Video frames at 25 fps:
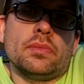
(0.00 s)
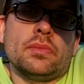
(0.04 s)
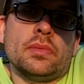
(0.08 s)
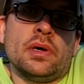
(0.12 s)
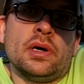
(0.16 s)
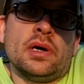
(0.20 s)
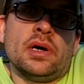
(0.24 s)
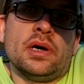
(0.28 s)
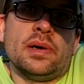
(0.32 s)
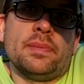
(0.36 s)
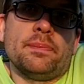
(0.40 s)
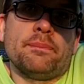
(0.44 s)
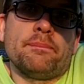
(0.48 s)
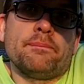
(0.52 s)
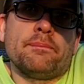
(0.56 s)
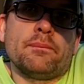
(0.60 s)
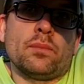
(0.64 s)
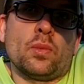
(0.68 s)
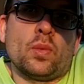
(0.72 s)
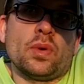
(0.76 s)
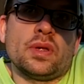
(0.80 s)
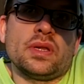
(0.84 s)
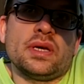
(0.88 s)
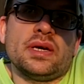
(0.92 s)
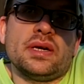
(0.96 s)
Um,
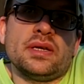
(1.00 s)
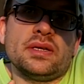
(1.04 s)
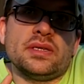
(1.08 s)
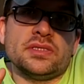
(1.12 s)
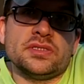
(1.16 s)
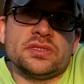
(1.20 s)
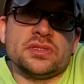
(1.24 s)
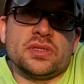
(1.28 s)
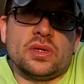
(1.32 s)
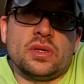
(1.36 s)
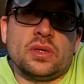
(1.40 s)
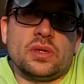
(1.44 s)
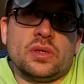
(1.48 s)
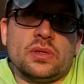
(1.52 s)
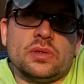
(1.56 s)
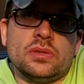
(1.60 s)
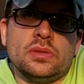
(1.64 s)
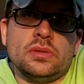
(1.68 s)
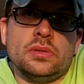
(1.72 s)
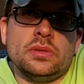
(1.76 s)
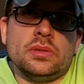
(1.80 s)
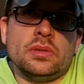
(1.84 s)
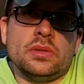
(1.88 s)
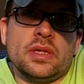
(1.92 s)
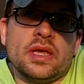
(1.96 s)
went on his
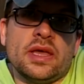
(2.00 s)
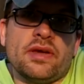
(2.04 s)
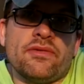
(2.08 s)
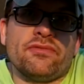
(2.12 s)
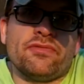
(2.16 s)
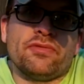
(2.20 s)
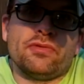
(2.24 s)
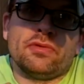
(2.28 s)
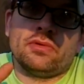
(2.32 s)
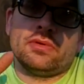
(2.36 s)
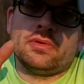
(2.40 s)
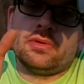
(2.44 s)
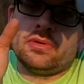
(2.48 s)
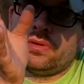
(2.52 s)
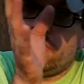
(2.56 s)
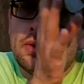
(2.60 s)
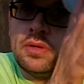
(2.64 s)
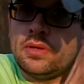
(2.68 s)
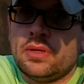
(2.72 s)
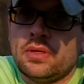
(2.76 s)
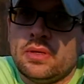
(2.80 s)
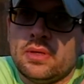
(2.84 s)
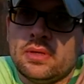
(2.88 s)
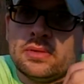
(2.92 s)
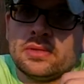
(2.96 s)
own after
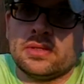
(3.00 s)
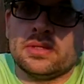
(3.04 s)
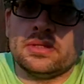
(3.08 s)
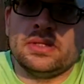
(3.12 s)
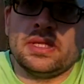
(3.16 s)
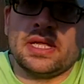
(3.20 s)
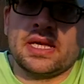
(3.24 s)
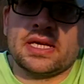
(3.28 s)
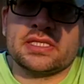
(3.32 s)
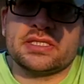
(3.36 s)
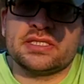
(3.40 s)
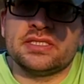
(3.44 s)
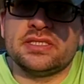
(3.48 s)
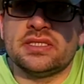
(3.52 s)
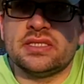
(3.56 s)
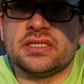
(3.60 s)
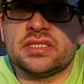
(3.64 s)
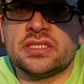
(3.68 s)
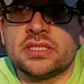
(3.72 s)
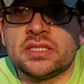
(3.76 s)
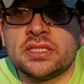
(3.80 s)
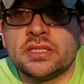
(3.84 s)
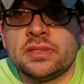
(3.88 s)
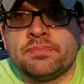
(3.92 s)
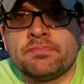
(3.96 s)
the
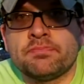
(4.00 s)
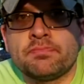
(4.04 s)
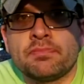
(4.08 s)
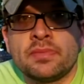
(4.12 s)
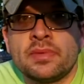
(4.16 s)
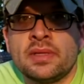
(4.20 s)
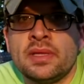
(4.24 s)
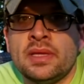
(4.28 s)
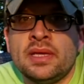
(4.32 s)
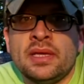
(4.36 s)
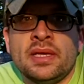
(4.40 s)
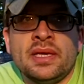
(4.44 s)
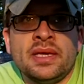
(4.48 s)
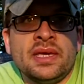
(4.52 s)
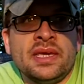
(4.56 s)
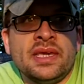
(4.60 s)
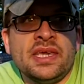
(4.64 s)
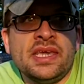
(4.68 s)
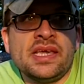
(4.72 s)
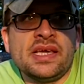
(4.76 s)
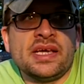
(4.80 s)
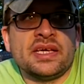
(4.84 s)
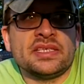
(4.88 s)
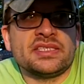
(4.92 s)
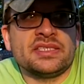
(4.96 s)
Nexus.
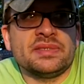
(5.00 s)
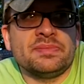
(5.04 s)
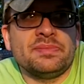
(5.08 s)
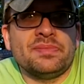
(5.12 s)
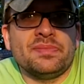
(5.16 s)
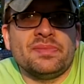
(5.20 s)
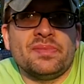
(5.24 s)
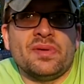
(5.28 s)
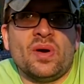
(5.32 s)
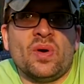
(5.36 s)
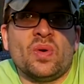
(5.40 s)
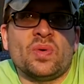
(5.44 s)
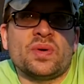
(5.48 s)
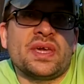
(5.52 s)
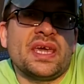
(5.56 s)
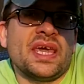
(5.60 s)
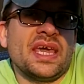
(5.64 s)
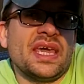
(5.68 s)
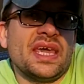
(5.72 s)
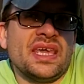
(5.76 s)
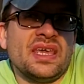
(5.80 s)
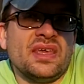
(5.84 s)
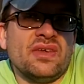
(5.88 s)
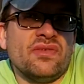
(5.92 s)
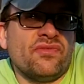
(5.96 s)
He had some
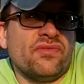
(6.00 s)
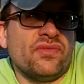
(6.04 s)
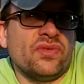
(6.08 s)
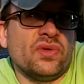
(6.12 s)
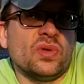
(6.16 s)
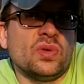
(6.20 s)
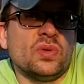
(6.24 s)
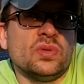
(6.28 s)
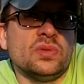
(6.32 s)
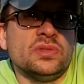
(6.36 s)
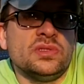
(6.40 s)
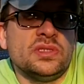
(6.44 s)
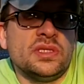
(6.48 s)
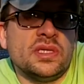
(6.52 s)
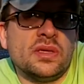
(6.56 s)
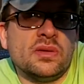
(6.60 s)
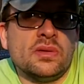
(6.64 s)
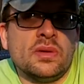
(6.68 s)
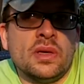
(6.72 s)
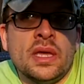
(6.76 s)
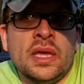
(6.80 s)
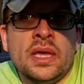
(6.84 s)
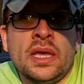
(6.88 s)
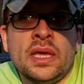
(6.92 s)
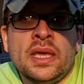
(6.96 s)
okay feuds. He
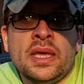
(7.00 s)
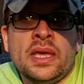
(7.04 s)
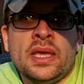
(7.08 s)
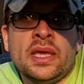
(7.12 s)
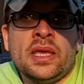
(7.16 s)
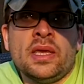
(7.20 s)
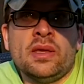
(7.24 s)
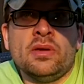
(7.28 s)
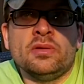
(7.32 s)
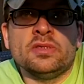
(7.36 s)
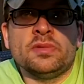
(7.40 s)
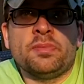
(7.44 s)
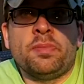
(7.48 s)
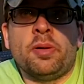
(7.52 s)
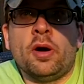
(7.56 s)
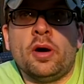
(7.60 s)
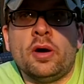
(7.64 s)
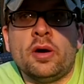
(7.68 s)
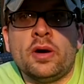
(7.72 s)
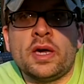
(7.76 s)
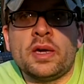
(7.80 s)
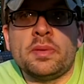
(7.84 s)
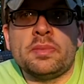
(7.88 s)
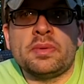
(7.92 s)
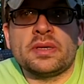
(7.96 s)
he was a
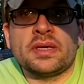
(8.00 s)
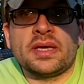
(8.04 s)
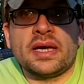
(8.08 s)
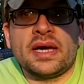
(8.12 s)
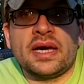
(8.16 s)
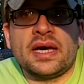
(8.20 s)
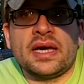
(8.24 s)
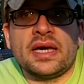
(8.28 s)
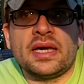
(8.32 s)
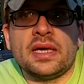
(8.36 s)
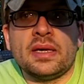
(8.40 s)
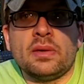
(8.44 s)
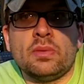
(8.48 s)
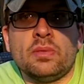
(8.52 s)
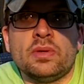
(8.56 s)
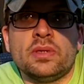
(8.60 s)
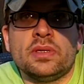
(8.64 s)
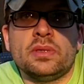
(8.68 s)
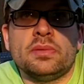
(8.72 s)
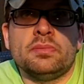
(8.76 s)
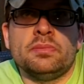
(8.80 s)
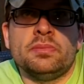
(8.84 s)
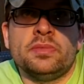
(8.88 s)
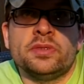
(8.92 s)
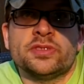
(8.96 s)
Paul Heyman guy
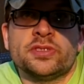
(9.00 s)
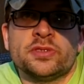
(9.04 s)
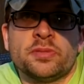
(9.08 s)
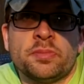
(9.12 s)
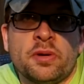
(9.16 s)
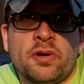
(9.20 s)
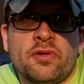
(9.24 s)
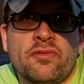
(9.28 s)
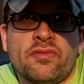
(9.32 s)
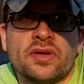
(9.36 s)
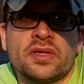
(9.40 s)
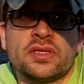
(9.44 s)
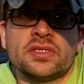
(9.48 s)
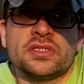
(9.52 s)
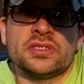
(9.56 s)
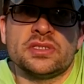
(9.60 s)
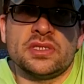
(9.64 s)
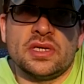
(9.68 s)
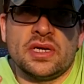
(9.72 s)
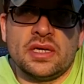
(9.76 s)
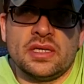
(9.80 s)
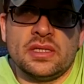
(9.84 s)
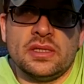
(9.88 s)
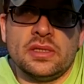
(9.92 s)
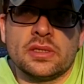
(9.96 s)
with Mr. Perfect's
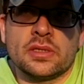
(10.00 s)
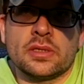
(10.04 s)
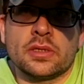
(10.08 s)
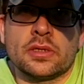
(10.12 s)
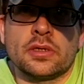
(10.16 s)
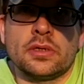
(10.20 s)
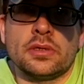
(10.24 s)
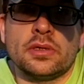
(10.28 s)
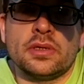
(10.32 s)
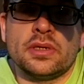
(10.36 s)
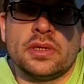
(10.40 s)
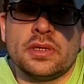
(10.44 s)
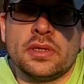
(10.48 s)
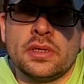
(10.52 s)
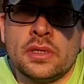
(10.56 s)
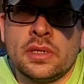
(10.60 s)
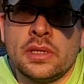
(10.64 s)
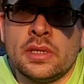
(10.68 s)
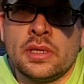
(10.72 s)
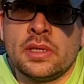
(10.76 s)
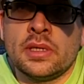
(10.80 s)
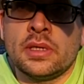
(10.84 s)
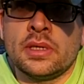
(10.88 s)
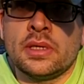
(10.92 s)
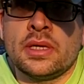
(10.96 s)
son, Kurt
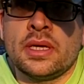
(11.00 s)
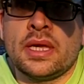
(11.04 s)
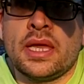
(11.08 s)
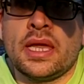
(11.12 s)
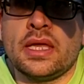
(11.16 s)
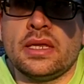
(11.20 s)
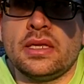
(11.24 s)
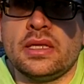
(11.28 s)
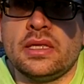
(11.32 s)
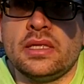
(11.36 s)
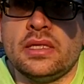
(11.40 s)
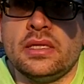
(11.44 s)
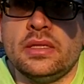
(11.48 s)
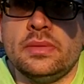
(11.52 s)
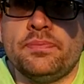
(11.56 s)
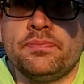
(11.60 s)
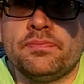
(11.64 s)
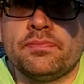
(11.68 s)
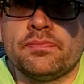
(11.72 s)
Henning.